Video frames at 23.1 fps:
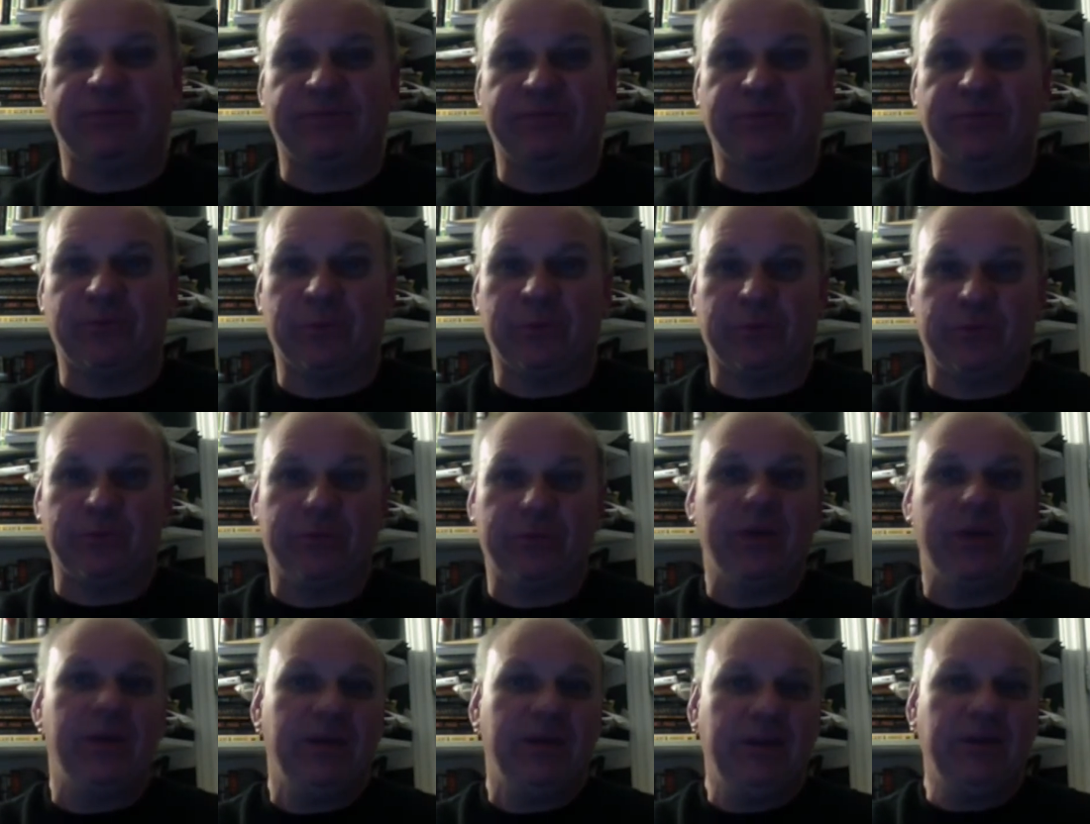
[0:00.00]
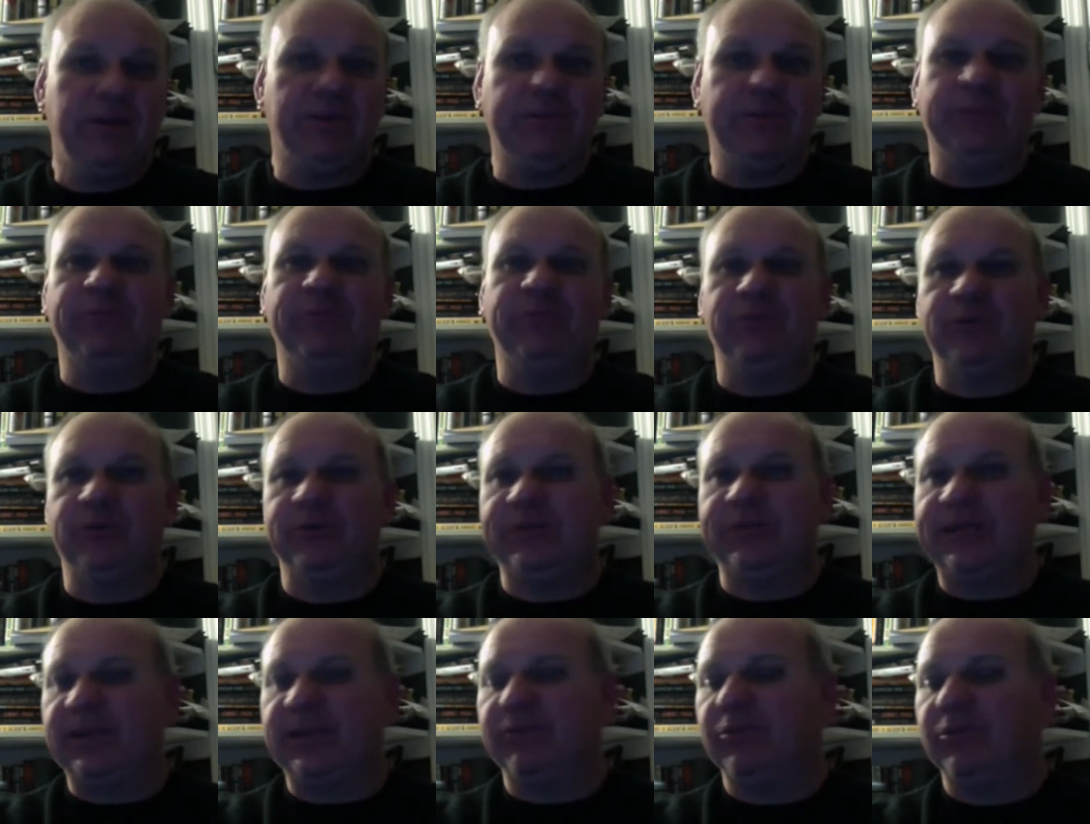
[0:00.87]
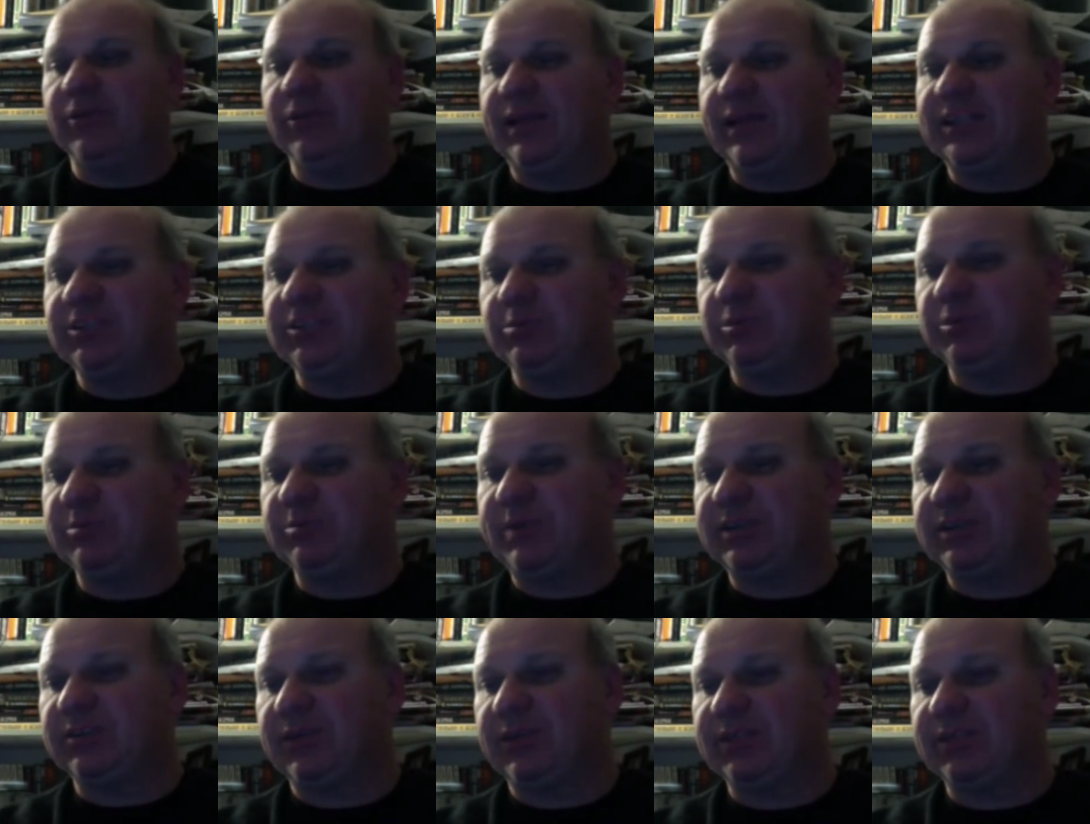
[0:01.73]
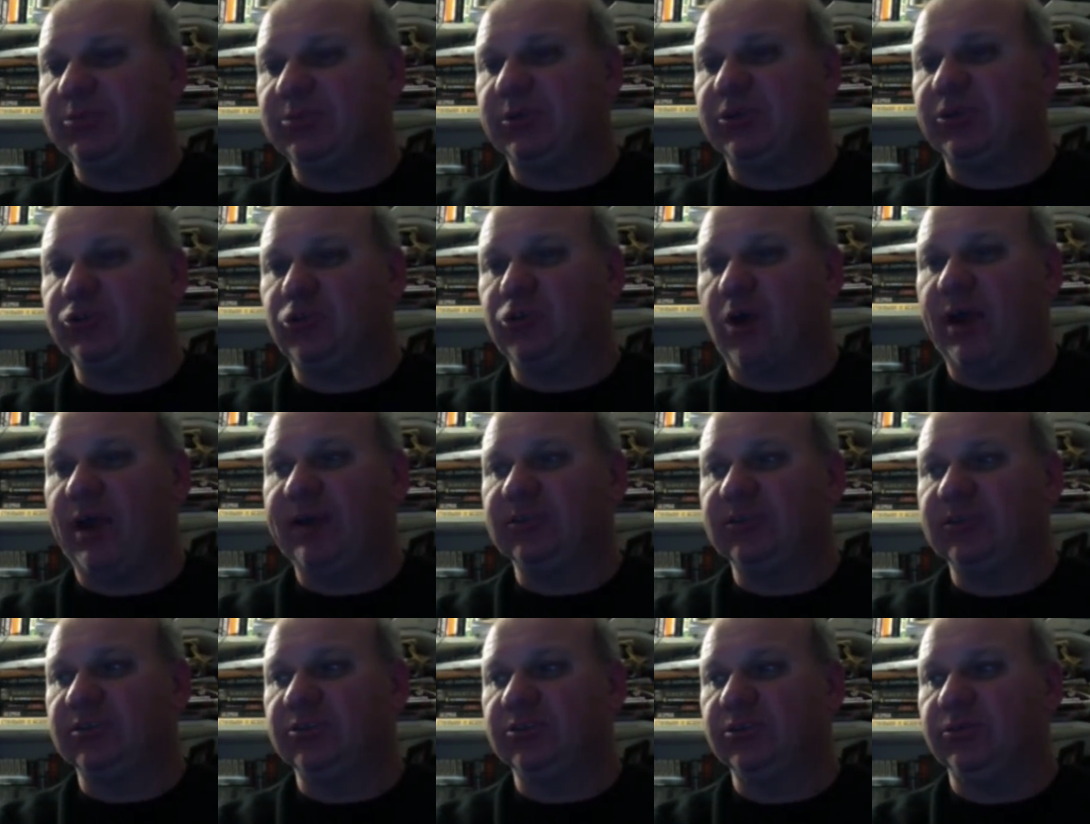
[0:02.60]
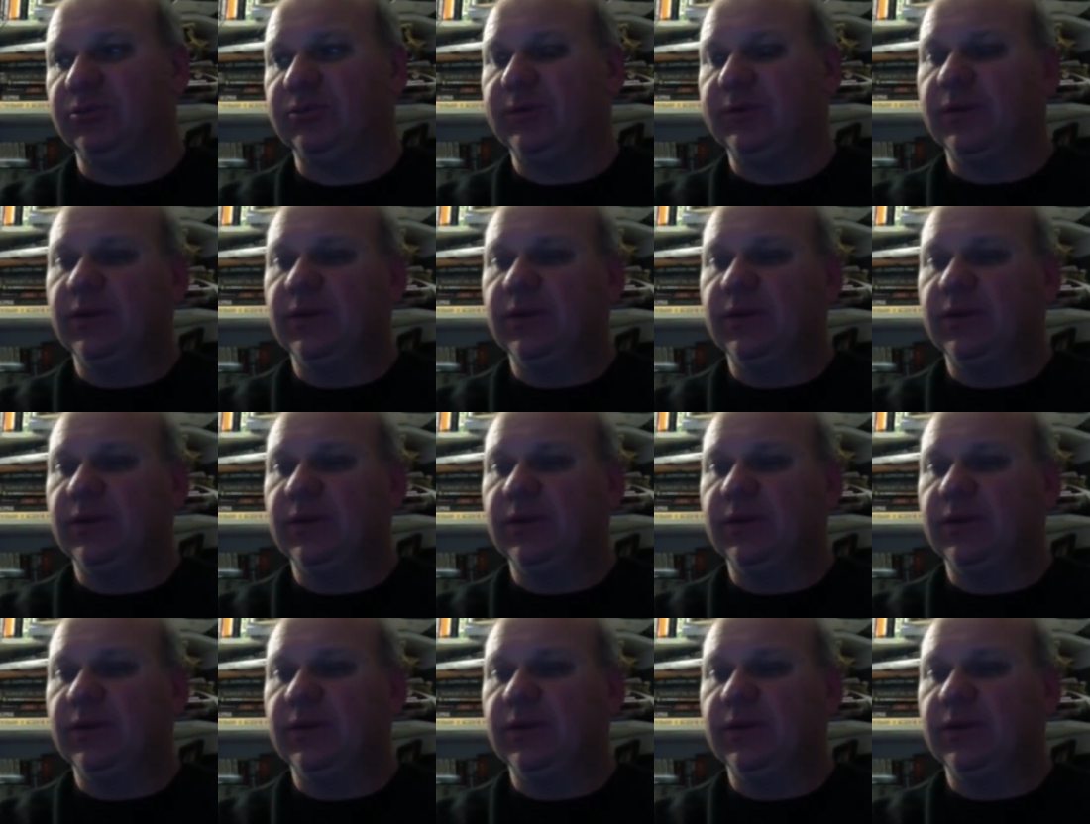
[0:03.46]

For, even if you're doing the interview, that's perspective. That's what you're trying to do.